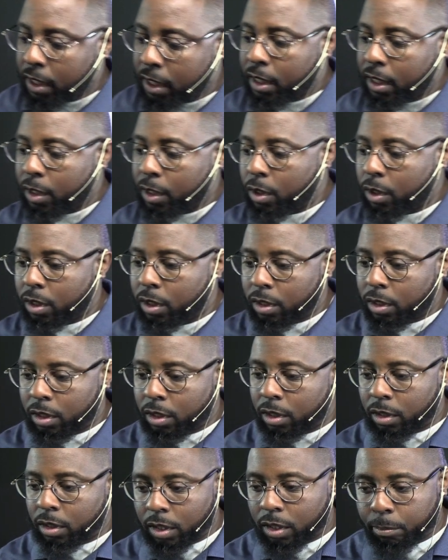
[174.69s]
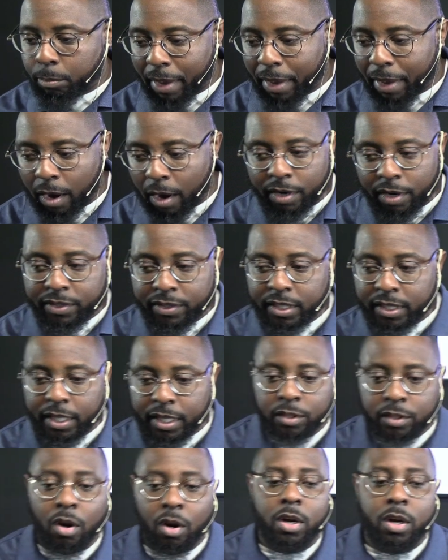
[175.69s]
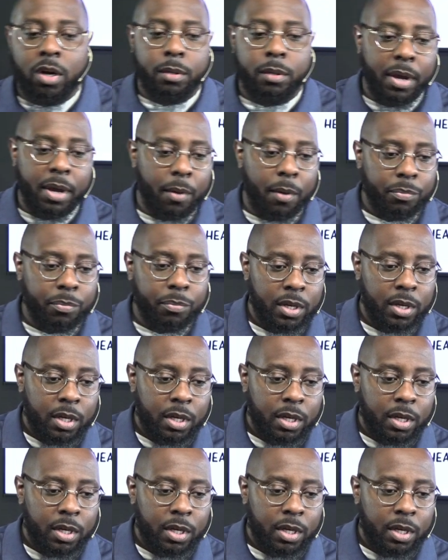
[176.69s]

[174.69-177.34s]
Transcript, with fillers: He he he he about everything he talking about.